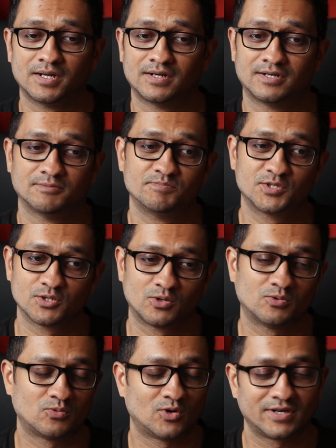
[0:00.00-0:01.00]
Um,
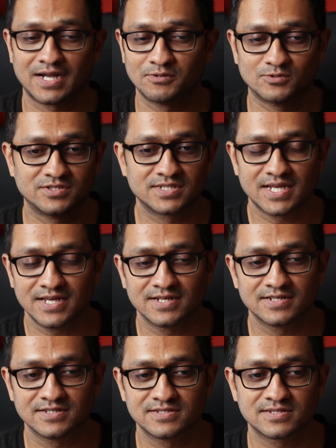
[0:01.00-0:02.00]
so what I would say
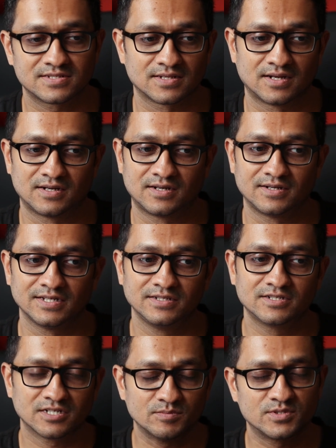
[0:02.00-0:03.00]
is, uh,
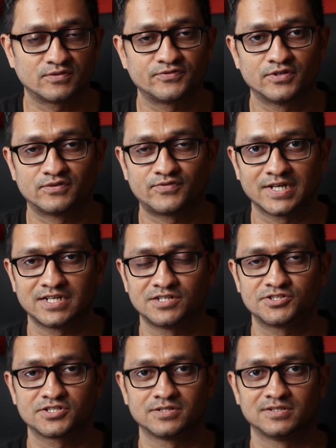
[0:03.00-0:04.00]
in terms of your
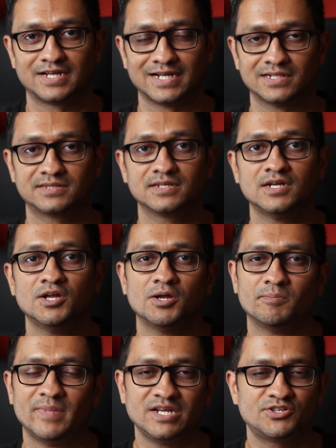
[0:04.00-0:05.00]
financial health,
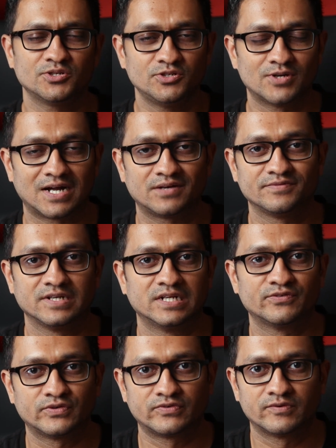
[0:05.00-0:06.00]
make sure you have
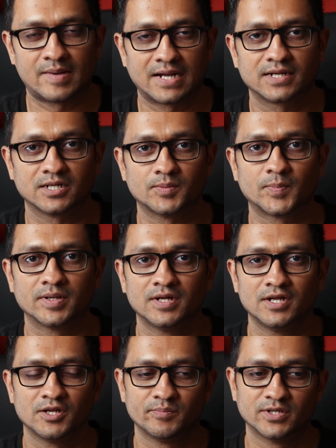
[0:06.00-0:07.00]
enough of a backup,
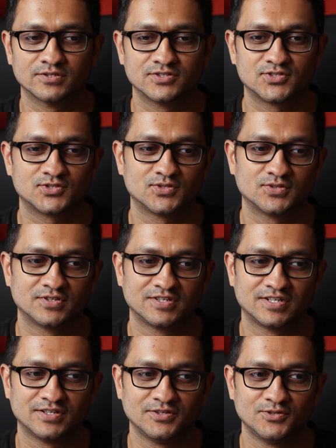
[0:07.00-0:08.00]
because
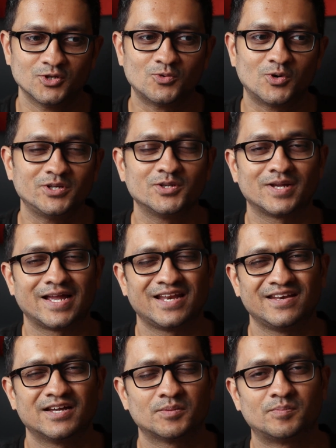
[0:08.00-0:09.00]
you don't want to
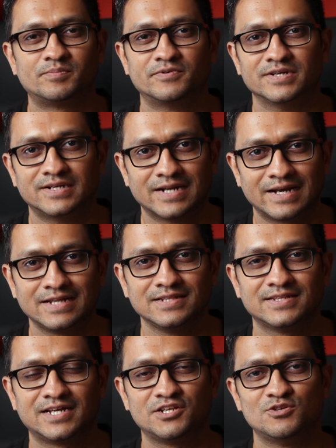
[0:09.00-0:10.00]
end up
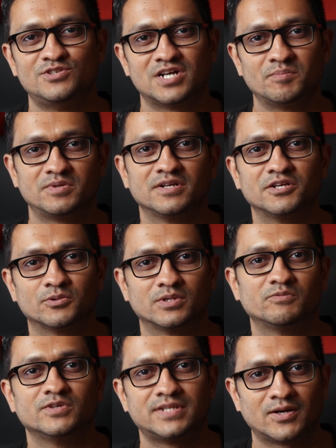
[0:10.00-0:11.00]
regretting that you jumped into
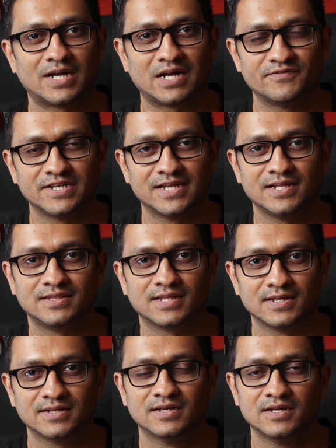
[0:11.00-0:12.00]
it without having
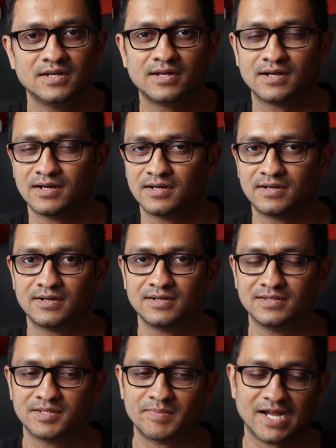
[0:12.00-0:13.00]
anything uh,
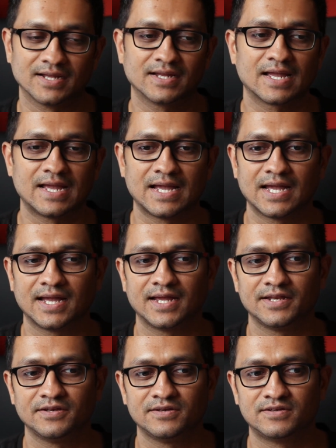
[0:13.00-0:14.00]
in the bank.
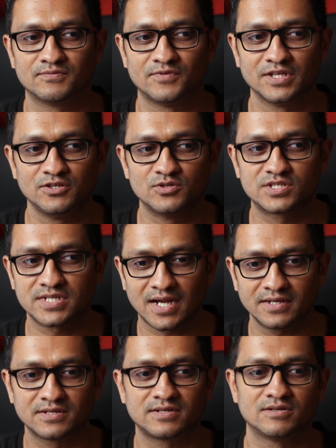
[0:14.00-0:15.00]
And when you
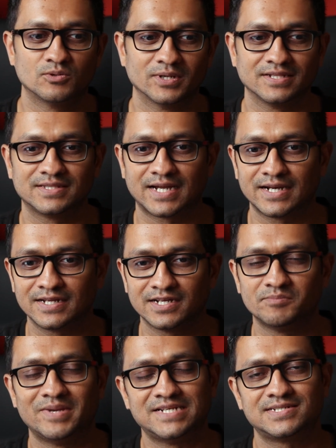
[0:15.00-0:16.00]
start doing that,
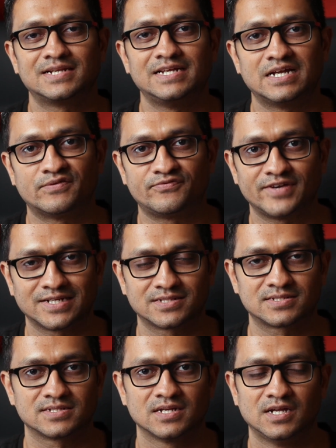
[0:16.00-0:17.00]
it basically
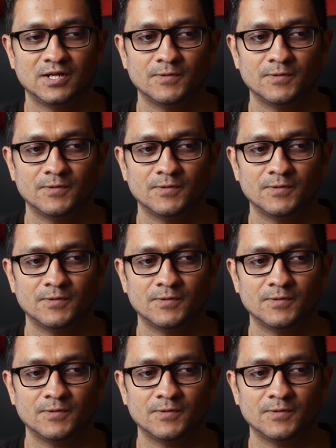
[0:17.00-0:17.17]
affects